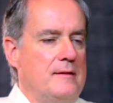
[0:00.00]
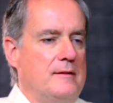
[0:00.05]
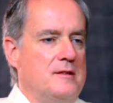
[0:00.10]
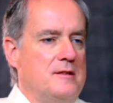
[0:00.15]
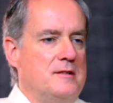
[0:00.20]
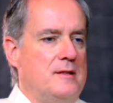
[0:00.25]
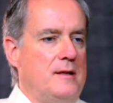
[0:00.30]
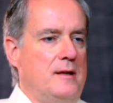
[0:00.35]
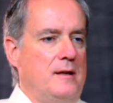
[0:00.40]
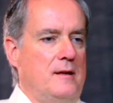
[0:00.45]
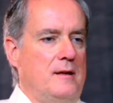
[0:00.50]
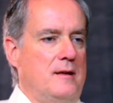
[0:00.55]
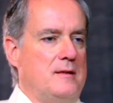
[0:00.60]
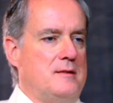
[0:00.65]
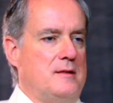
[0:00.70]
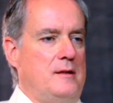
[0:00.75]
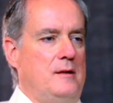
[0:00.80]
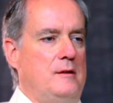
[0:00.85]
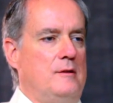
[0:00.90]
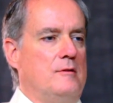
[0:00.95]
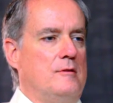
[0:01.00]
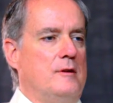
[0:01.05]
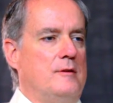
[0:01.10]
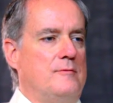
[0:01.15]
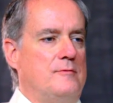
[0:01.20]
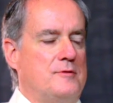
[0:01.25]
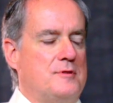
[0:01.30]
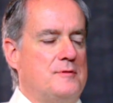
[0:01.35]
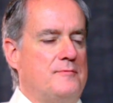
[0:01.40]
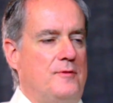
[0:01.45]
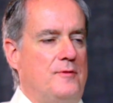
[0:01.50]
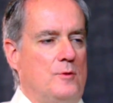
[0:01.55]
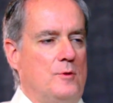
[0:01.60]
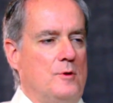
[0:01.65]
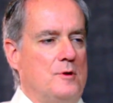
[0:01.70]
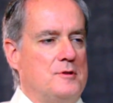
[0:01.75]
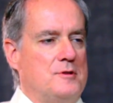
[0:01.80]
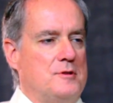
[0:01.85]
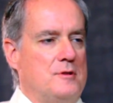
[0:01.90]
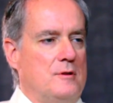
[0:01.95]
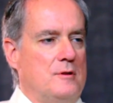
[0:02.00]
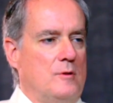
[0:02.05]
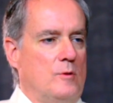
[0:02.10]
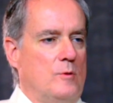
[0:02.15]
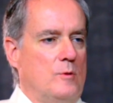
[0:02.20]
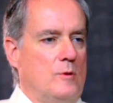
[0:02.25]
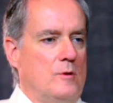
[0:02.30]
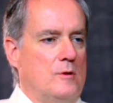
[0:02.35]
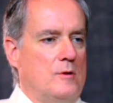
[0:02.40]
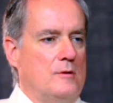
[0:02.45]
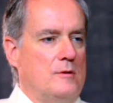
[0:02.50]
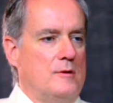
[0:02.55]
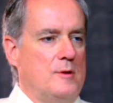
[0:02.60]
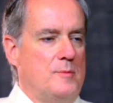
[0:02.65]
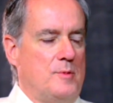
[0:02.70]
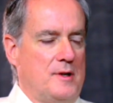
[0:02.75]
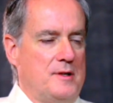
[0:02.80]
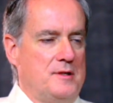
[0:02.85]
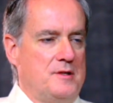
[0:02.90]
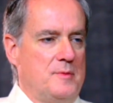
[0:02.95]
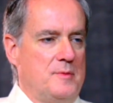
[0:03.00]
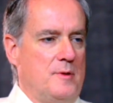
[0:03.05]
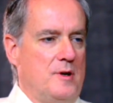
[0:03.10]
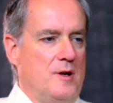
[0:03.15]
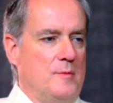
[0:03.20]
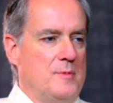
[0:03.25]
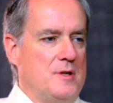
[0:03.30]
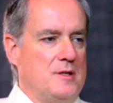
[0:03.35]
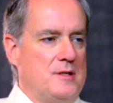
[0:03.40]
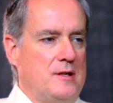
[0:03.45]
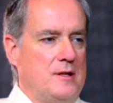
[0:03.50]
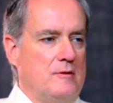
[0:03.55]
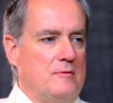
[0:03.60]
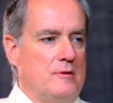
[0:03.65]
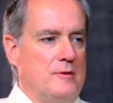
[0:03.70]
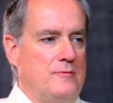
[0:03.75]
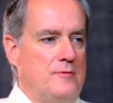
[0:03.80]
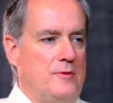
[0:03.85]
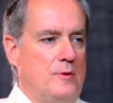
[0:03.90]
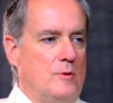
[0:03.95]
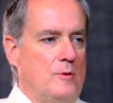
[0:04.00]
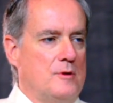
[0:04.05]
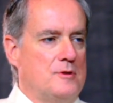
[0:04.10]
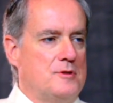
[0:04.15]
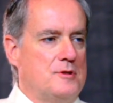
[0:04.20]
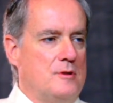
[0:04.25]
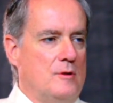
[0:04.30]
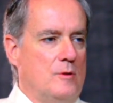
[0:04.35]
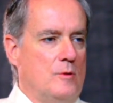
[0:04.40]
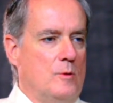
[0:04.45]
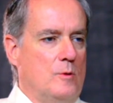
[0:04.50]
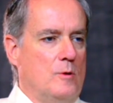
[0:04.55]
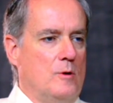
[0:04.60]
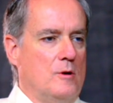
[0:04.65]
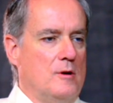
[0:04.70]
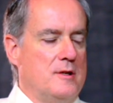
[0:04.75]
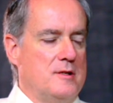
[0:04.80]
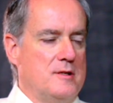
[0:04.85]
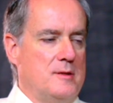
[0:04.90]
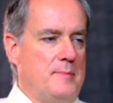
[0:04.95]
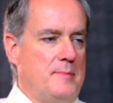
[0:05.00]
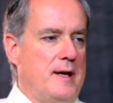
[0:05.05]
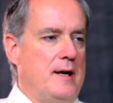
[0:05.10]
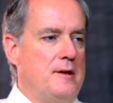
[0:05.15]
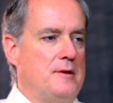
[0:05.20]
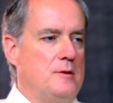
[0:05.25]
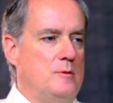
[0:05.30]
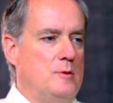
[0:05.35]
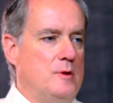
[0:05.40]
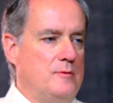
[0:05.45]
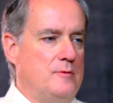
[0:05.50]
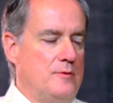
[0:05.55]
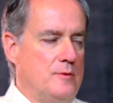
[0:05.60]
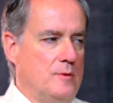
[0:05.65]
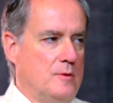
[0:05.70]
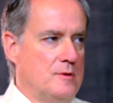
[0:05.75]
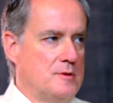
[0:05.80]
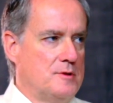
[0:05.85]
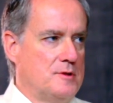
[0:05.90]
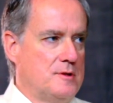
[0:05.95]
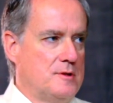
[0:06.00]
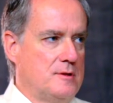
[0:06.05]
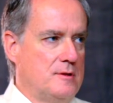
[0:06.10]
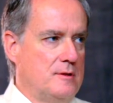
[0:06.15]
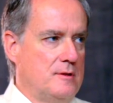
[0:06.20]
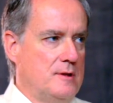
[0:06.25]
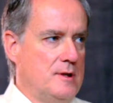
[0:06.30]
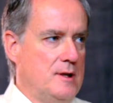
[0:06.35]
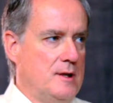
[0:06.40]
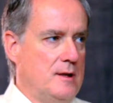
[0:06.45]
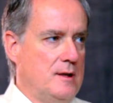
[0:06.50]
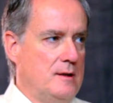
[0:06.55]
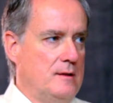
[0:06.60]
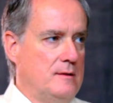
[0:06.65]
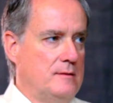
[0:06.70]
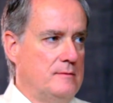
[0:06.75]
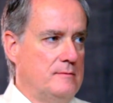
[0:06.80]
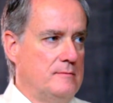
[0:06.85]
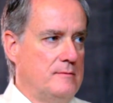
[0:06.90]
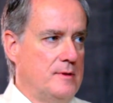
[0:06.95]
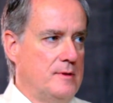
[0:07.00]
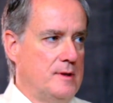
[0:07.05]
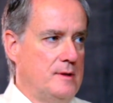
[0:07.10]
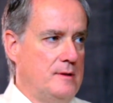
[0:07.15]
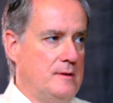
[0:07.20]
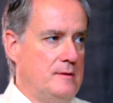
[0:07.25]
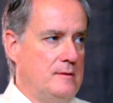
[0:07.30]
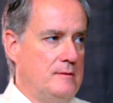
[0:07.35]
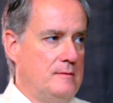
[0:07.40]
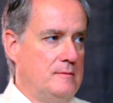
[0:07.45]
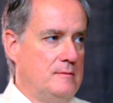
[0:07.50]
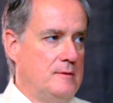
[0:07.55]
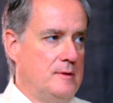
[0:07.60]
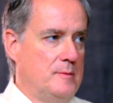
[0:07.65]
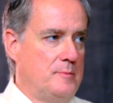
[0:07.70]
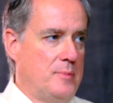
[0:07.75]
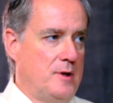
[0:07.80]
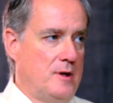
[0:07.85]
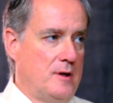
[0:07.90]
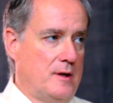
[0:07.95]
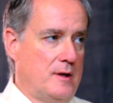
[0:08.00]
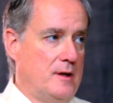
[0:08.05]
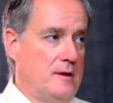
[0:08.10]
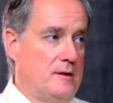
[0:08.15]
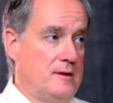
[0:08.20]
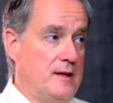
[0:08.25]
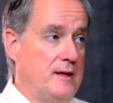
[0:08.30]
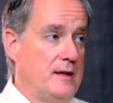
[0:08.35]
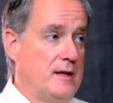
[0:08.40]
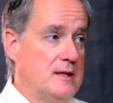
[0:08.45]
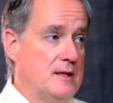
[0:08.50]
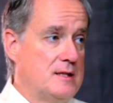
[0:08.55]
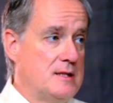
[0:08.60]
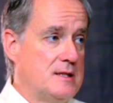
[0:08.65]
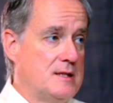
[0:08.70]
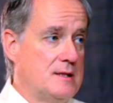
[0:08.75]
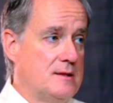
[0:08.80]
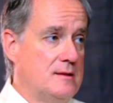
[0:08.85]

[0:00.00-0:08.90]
the city has either enforced or the police department is either enforced or is about to enforce uh, the the parking tickets.